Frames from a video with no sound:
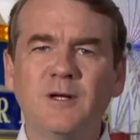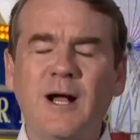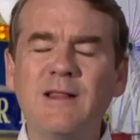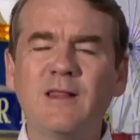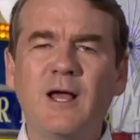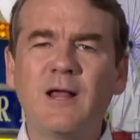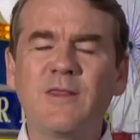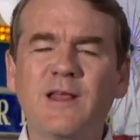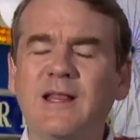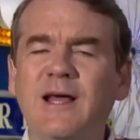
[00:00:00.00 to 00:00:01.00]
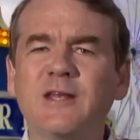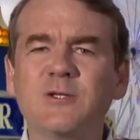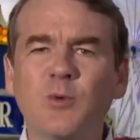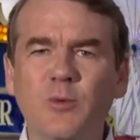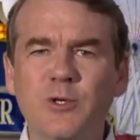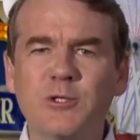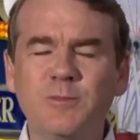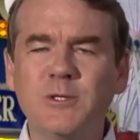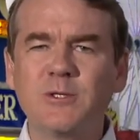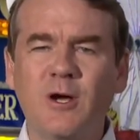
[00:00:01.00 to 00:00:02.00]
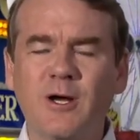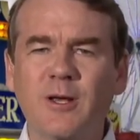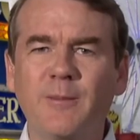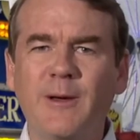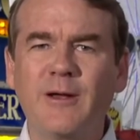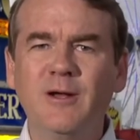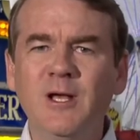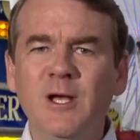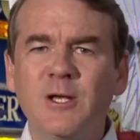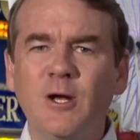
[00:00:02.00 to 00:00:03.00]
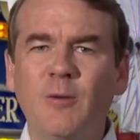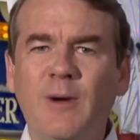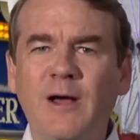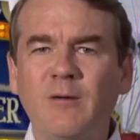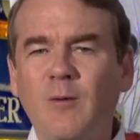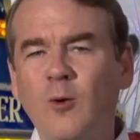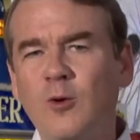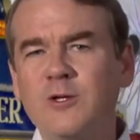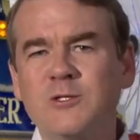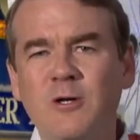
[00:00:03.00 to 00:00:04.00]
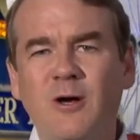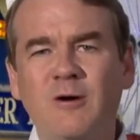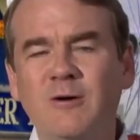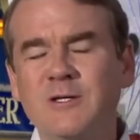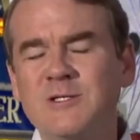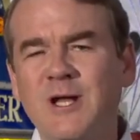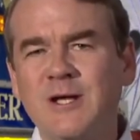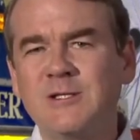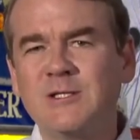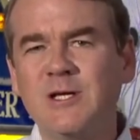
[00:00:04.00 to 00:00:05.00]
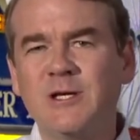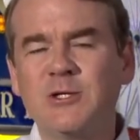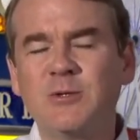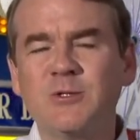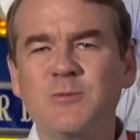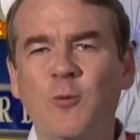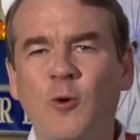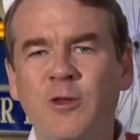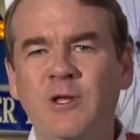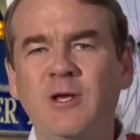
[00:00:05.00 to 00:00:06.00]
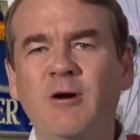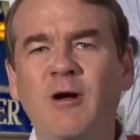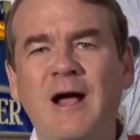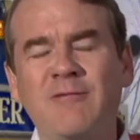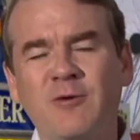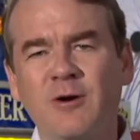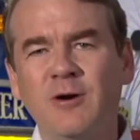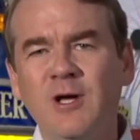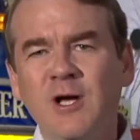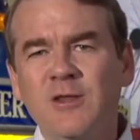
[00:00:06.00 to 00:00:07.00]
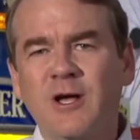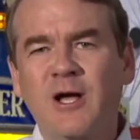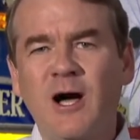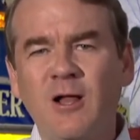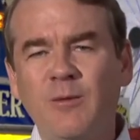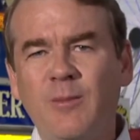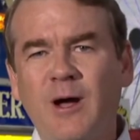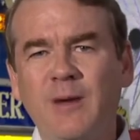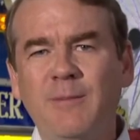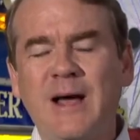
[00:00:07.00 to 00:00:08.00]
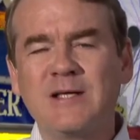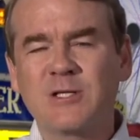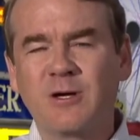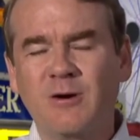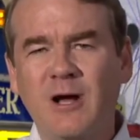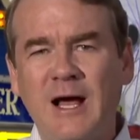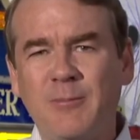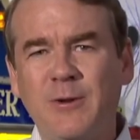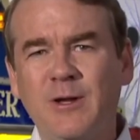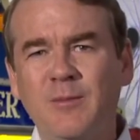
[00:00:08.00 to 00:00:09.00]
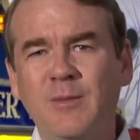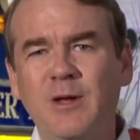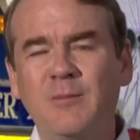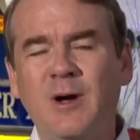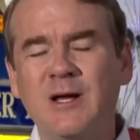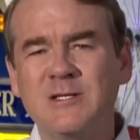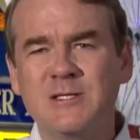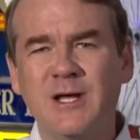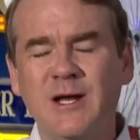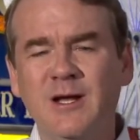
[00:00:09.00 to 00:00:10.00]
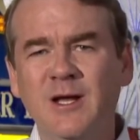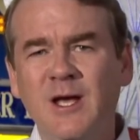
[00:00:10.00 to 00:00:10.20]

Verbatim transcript: I, I think that is what we should be talking about. You know, my oldest daughter is nineteen. She was born the year after the Columbine massacre happened in, in my state.